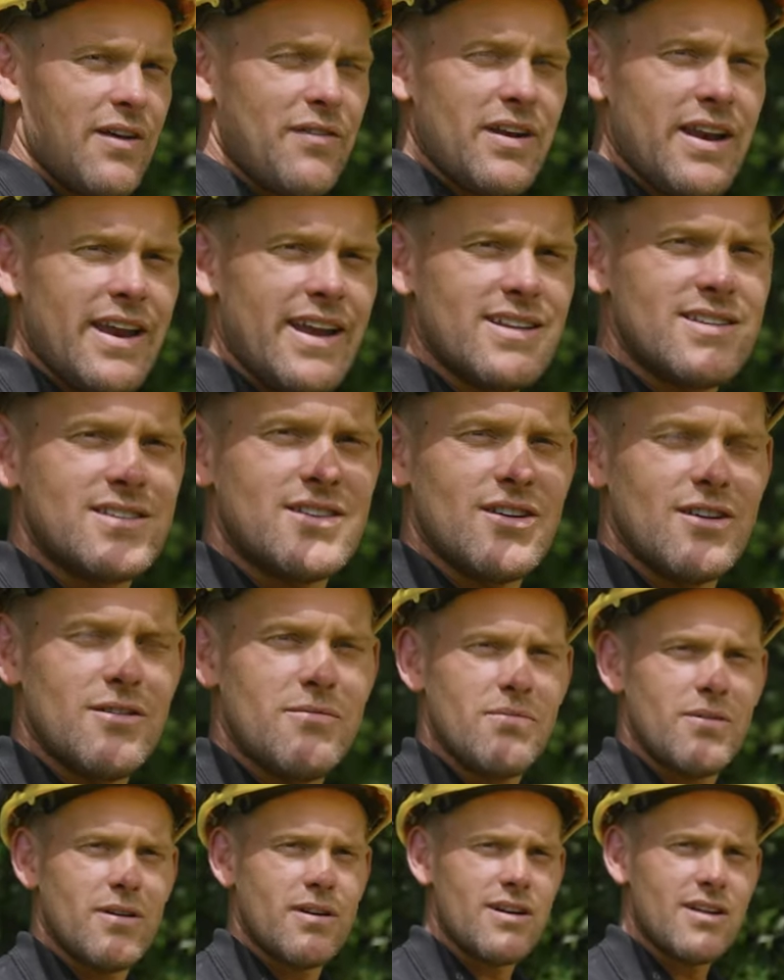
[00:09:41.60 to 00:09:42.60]
ever need to,
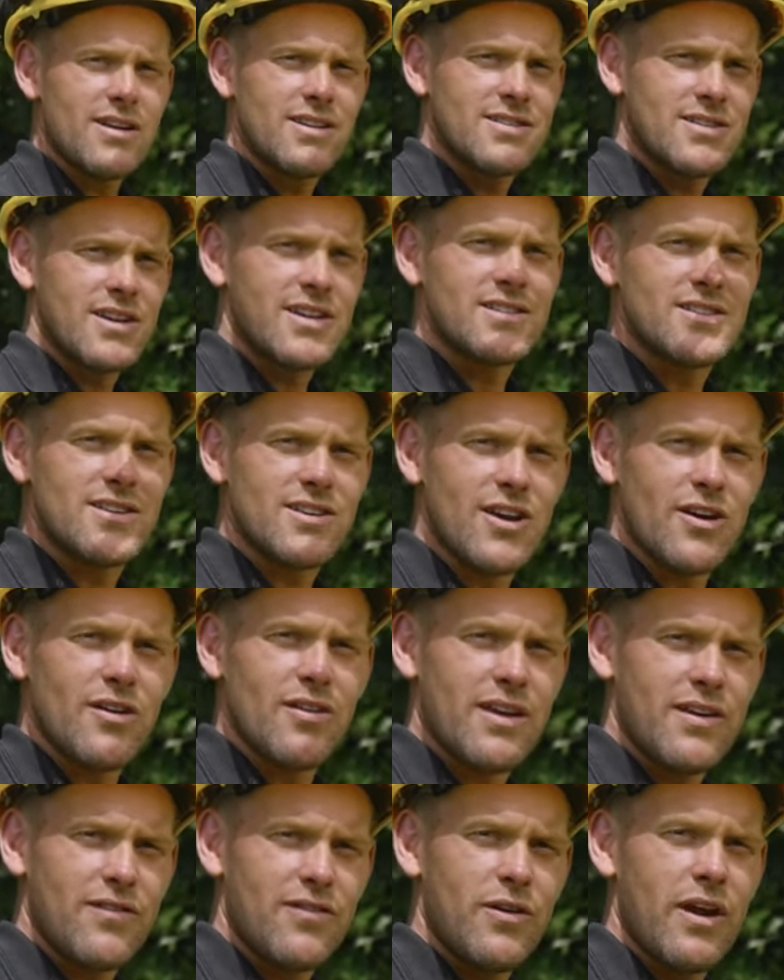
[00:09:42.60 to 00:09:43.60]
but it's nice to know
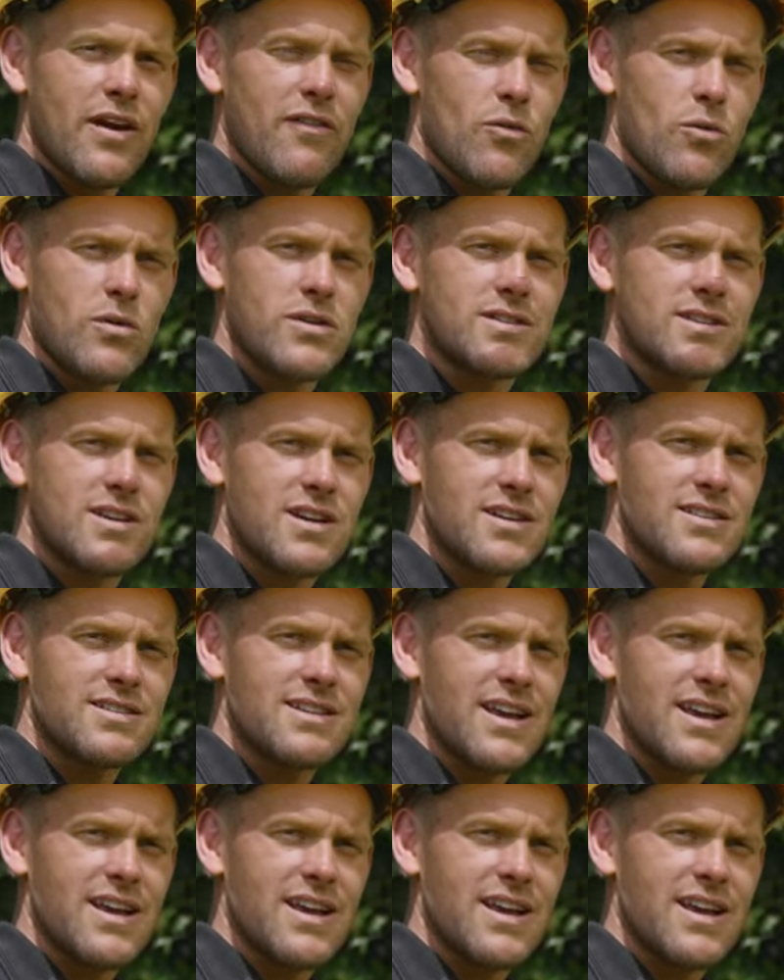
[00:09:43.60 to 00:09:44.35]
that if you ever wanted to cut